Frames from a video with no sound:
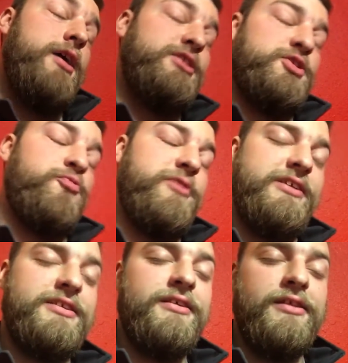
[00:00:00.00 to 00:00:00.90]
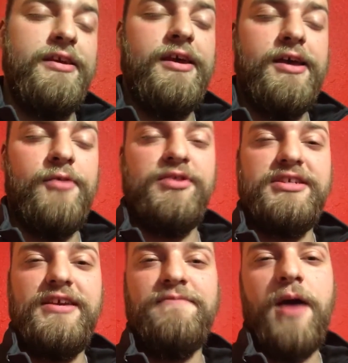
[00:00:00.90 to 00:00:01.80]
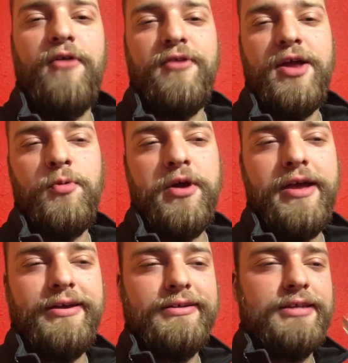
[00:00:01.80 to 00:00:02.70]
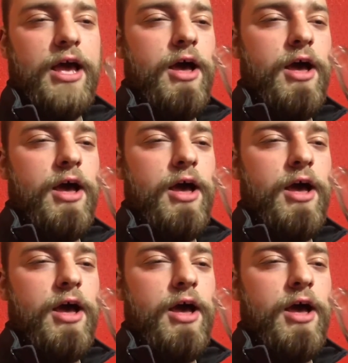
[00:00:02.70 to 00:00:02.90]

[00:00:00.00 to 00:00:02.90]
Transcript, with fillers: I just recently uh, received my Red Wings.